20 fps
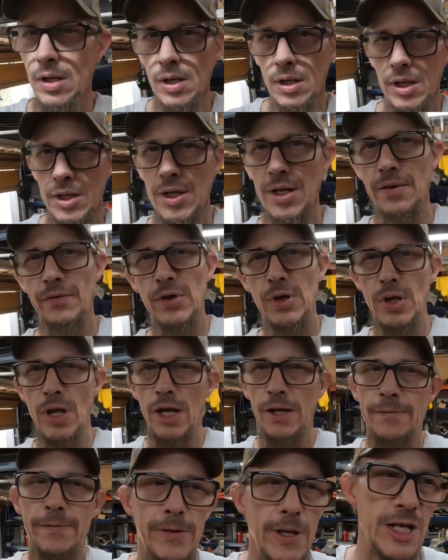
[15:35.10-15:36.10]
are never
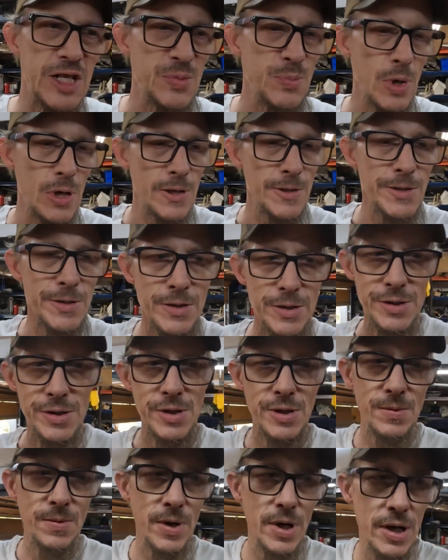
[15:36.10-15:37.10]
like flex monsters
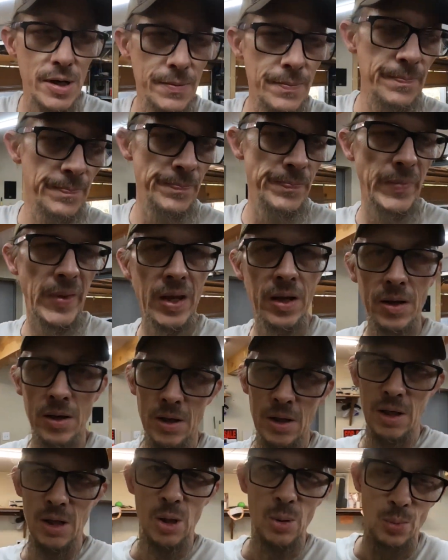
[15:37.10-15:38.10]
anyway.
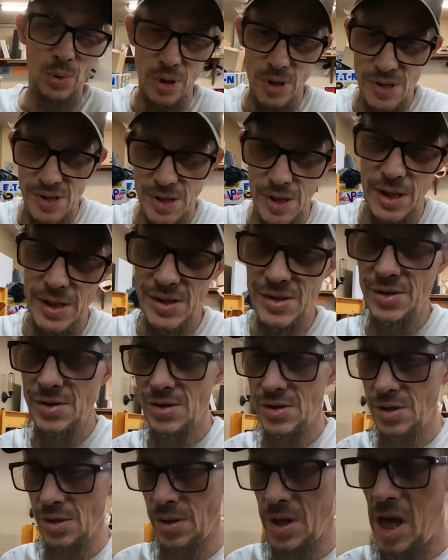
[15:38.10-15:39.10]
Plus, yes,
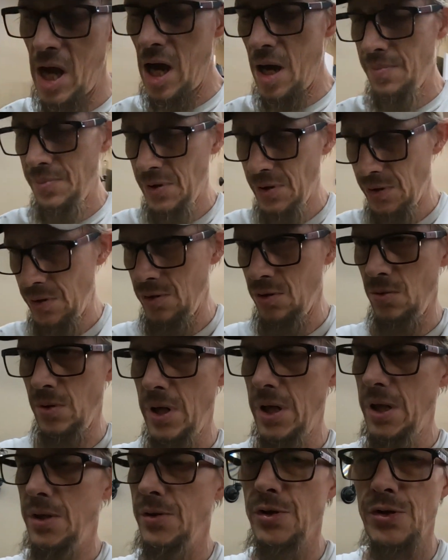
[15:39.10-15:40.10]
there's no cap, there's no
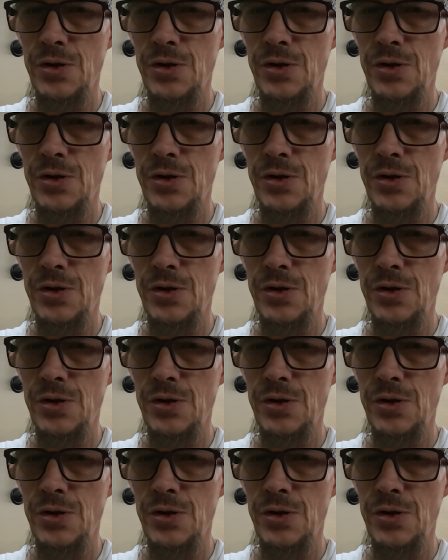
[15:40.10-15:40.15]
weight in the